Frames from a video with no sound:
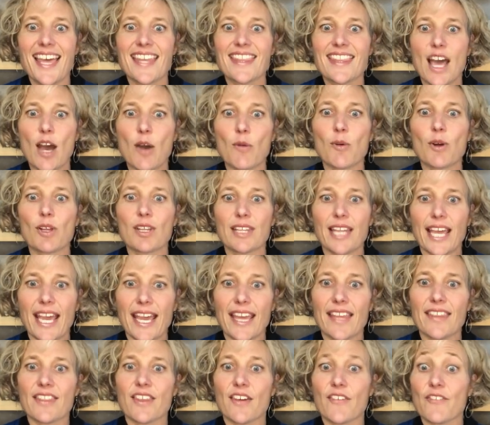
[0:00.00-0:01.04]
that will
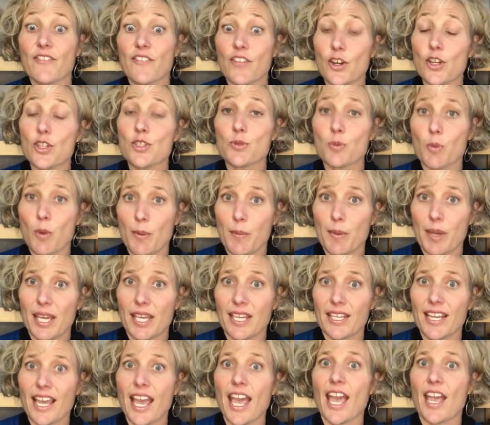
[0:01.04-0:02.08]
land the first
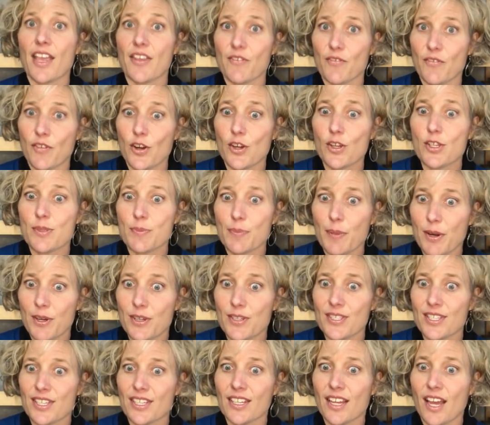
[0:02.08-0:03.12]
woman and first
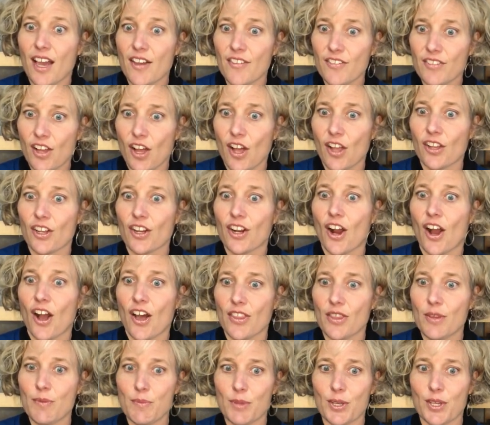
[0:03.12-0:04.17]
person of color
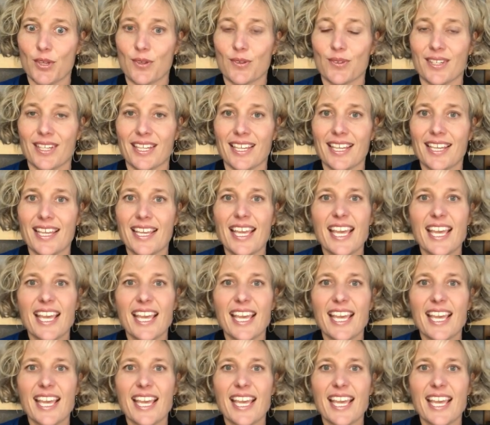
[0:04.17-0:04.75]
on the moon,